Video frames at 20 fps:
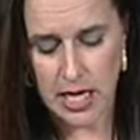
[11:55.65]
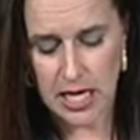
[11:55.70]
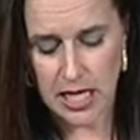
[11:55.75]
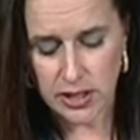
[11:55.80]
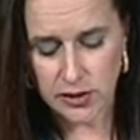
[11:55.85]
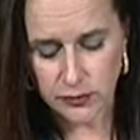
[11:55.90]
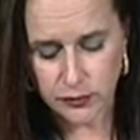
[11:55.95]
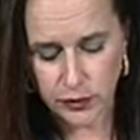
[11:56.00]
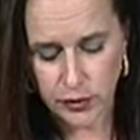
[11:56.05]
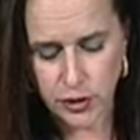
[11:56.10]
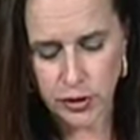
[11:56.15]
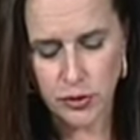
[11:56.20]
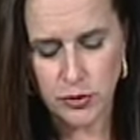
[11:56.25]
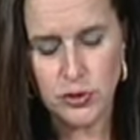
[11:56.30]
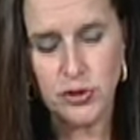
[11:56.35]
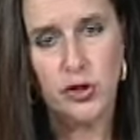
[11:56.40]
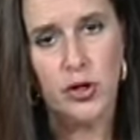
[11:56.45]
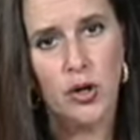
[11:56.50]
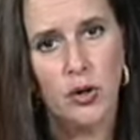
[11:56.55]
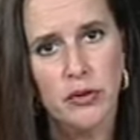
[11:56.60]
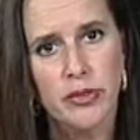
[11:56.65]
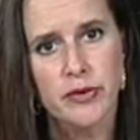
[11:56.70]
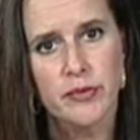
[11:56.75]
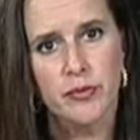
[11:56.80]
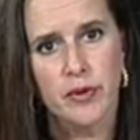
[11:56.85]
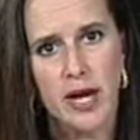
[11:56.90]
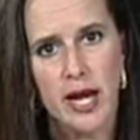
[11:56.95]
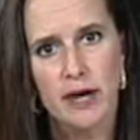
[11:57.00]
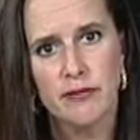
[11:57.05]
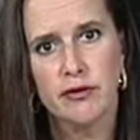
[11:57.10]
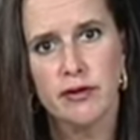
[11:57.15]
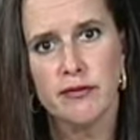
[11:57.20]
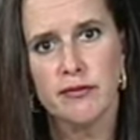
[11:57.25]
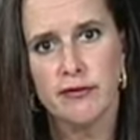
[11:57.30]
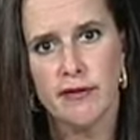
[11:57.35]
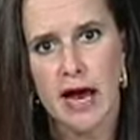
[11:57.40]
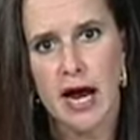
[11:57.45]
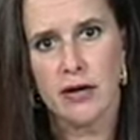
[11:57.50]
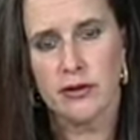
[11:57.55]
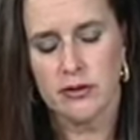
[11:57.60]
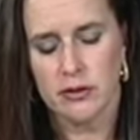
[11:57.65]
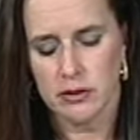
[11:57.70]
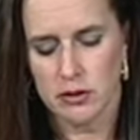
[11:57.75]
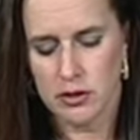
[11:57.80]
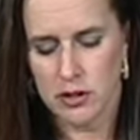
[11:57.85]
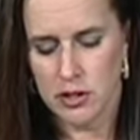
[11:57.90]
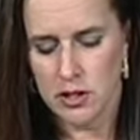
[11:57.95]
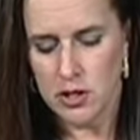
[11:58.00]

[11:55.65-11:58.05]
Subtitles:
is for you to go through every factor.